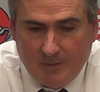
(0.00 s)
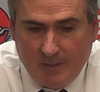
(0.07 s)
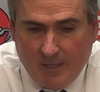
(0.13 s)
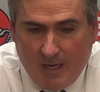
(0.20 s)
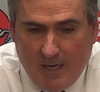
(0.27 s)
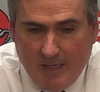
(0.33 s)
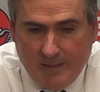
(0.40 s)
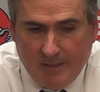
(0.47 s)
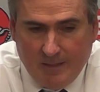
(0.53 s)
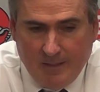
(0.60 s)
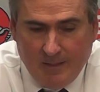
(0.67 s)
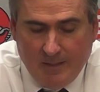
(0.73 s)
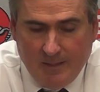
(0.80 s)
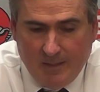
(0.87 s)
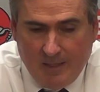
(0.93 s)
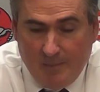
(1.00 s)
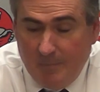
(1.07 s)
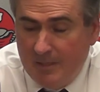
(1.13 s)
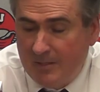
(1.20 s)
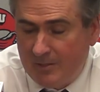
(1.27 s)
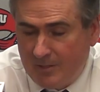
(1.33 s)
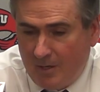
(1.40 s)
tonight, he'd
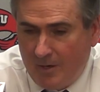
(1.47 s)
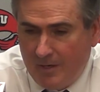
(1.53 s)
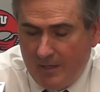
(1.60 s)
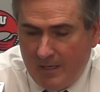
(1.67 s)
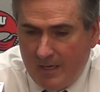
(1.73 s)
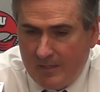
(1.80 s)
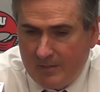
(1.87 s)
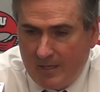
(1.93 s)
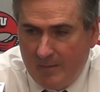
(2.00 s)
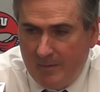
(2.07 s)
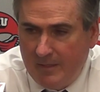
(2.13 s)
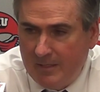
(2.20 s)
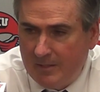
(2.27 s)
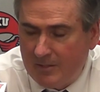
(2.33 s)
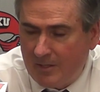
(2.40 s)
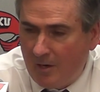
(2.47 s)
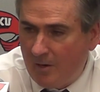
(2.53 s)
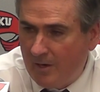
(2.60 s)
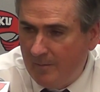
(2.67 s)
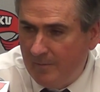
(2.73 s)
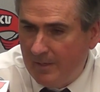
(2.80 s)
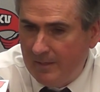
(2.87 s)
been starting last game. It didn't
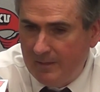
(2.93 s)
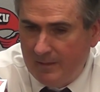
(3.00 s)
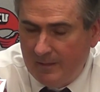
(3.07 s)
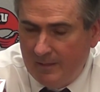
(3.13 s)
start him, but